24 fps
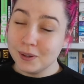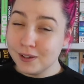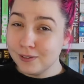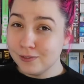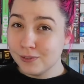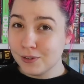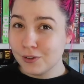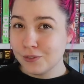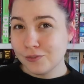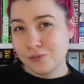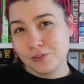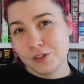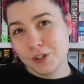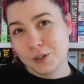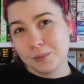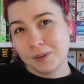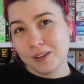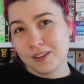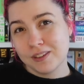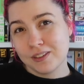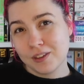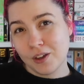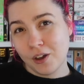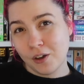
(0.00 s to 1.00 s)
with
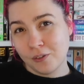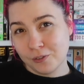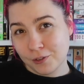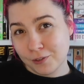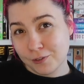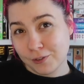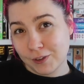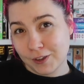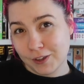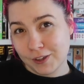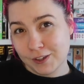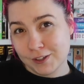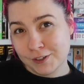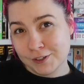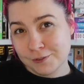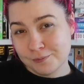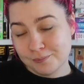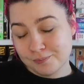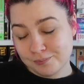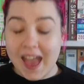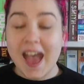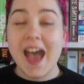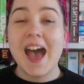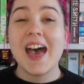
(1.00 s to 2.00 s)
rumours of a third.
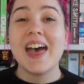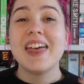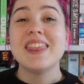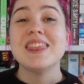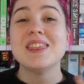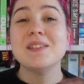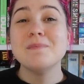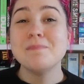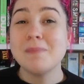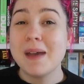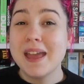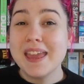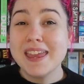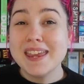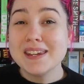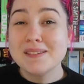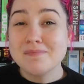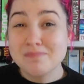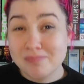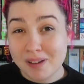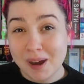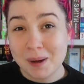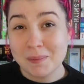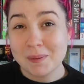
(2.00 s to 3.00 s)
And the
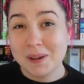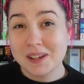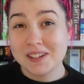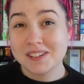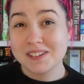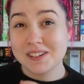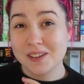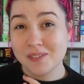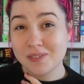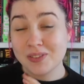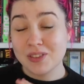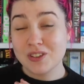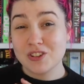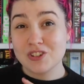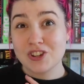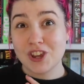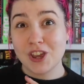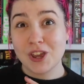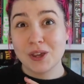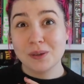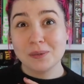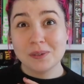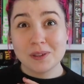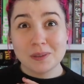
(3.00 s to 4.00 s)
main premise of the
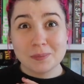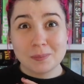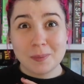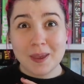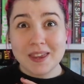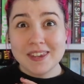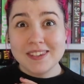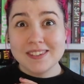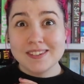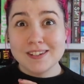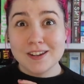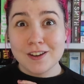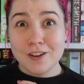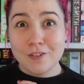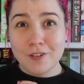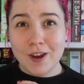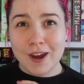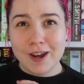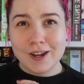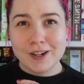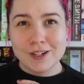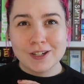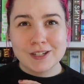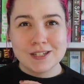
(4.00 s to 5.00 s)
show is based
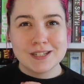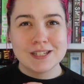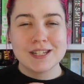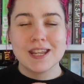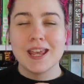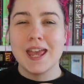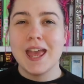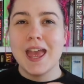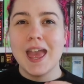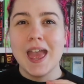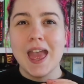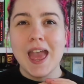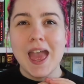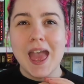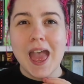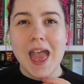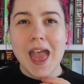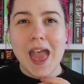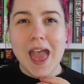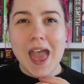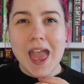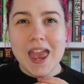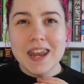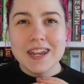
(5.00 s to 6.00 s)
around
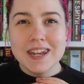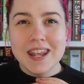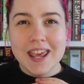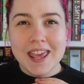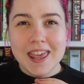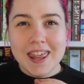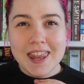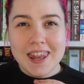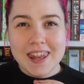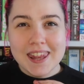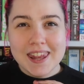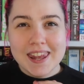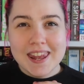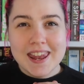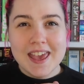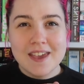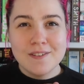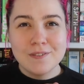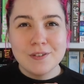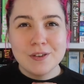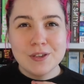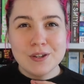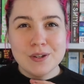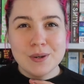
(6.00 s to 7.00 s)
an
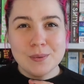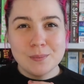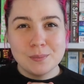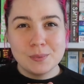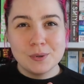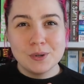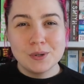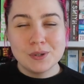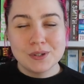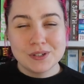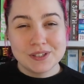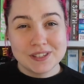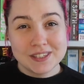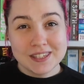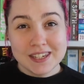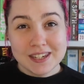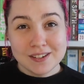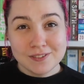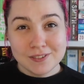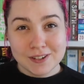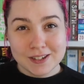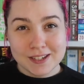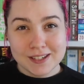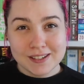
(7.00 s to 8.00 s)
11 book
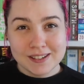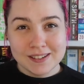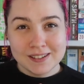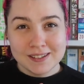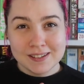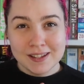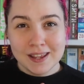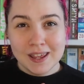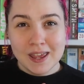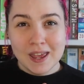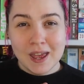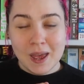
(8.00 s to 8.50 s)
series